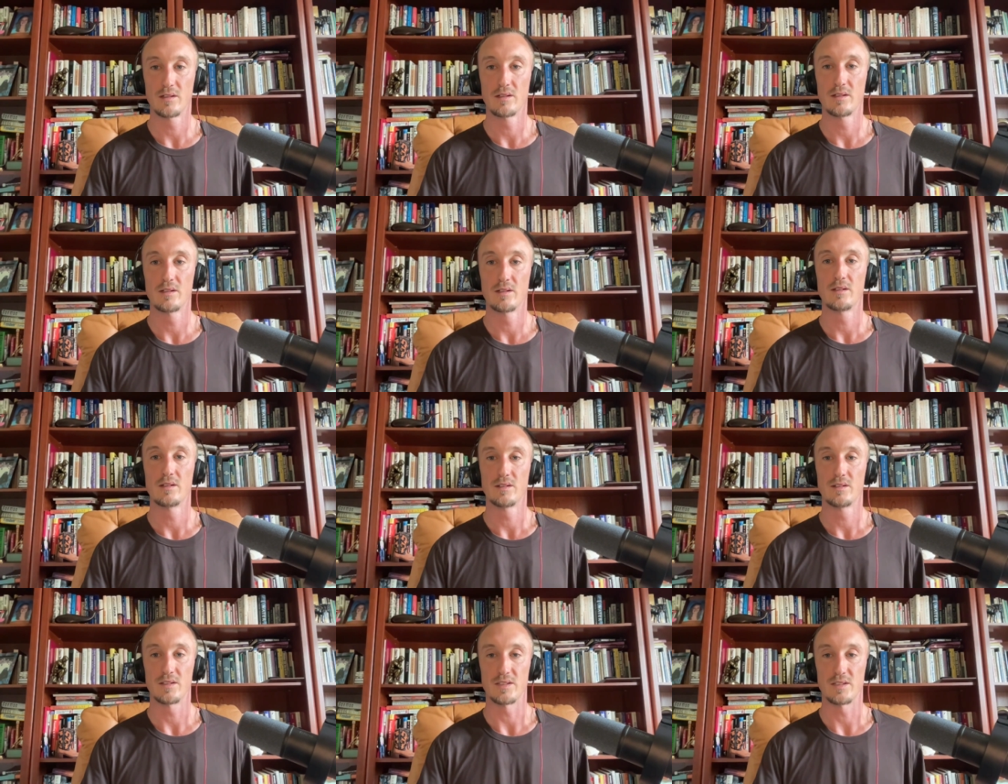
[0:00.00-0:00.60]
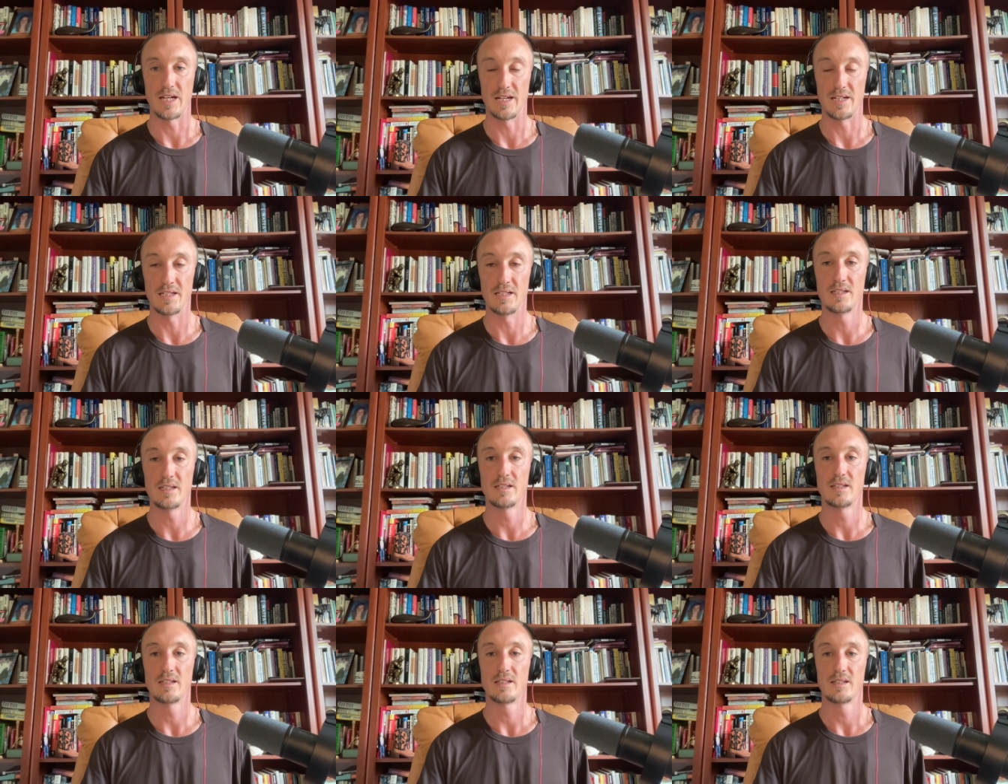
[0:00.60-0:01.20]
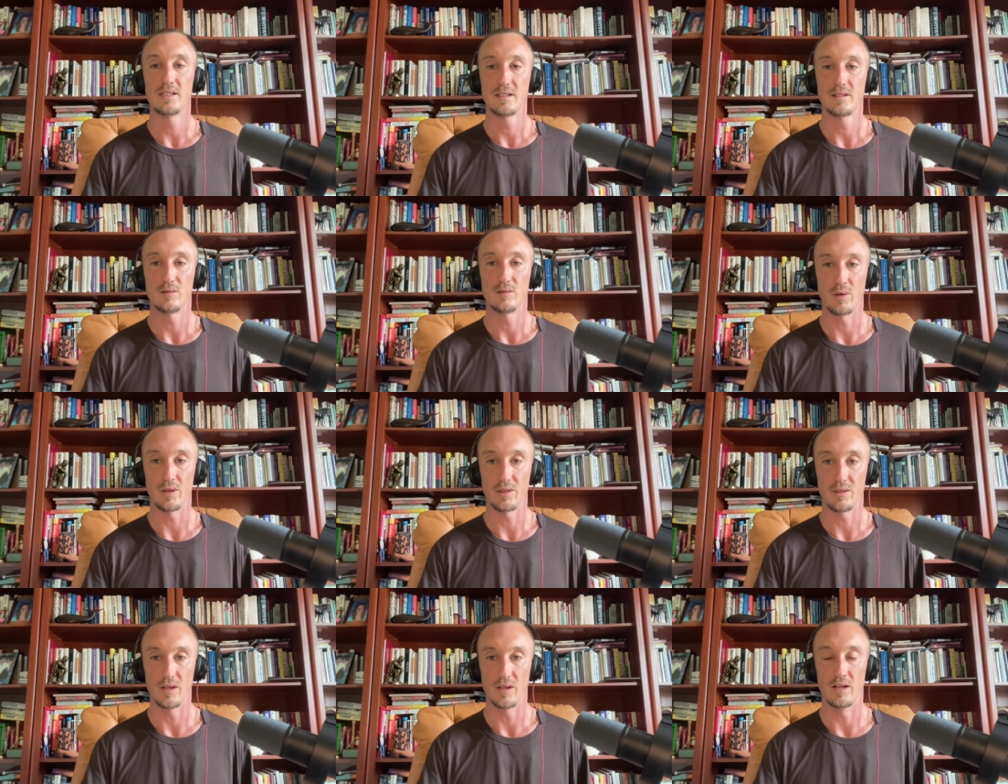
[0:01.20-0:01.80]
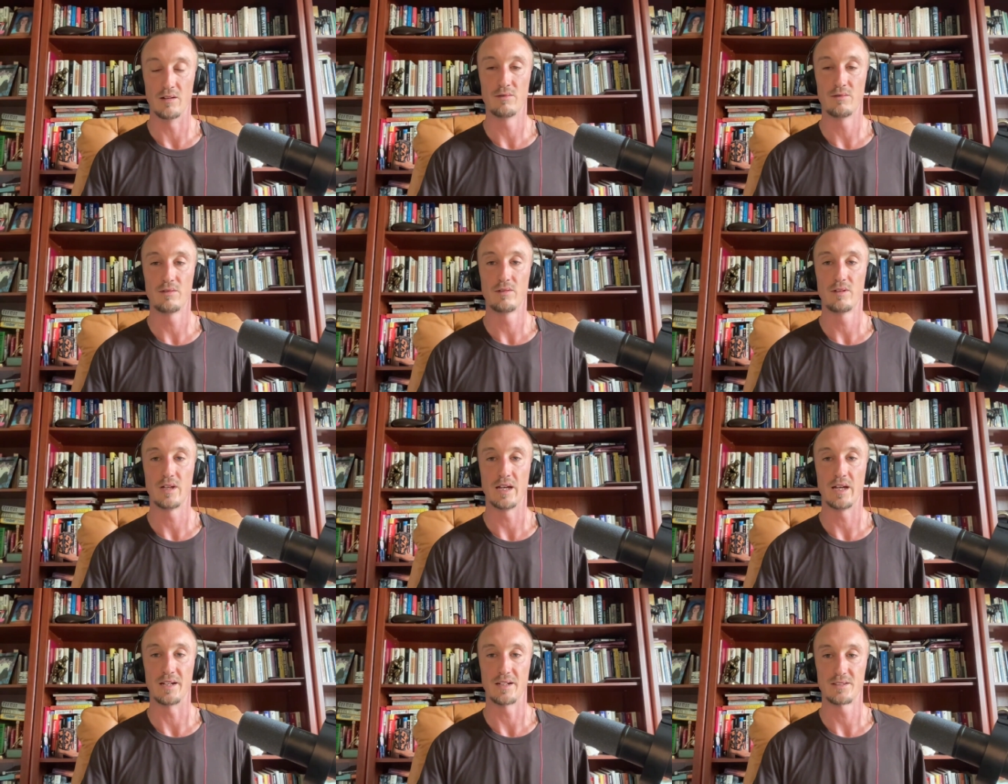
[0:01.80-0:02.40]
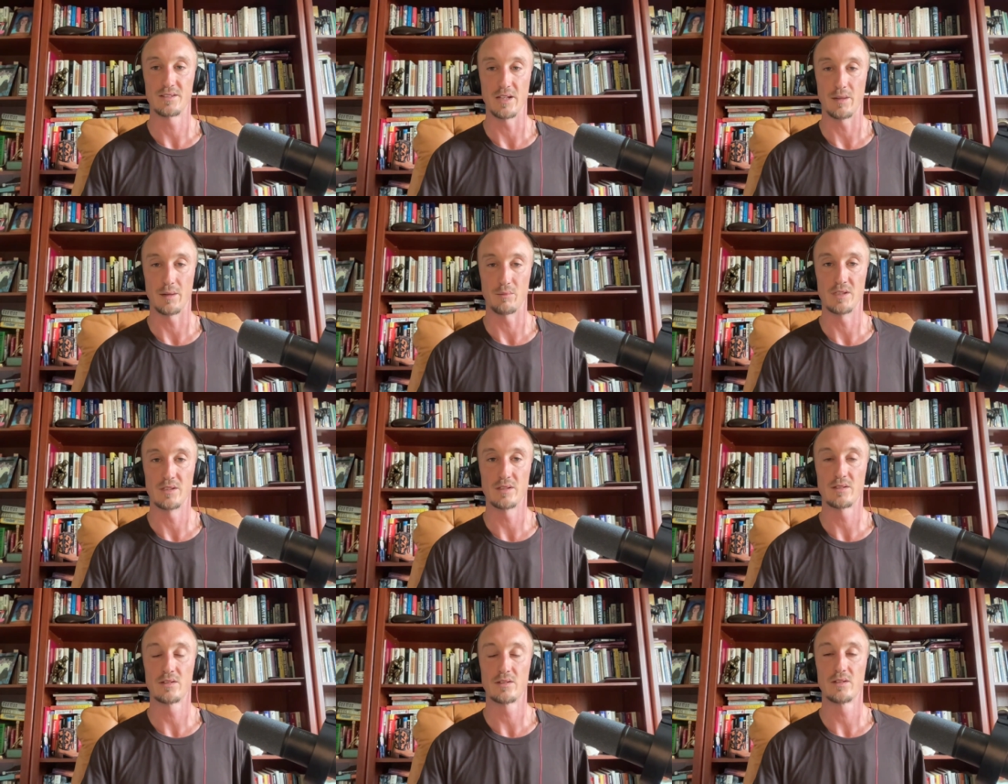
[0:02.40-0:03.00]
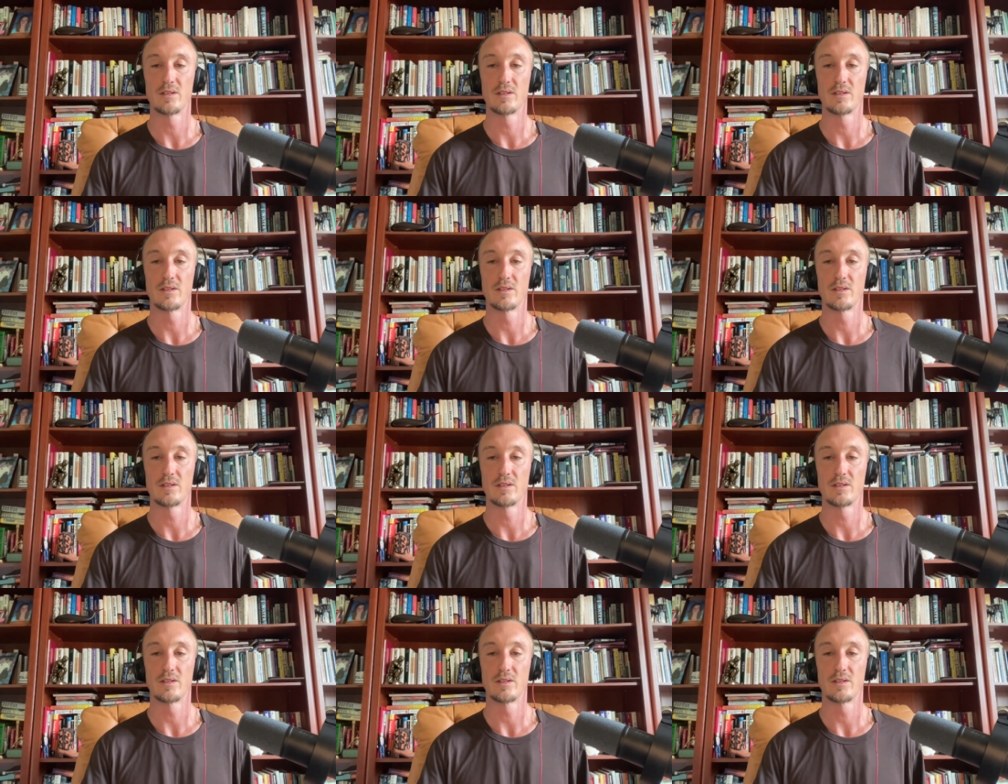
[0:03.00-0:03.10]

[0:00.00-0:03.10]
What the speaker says: steady with love and acceptance,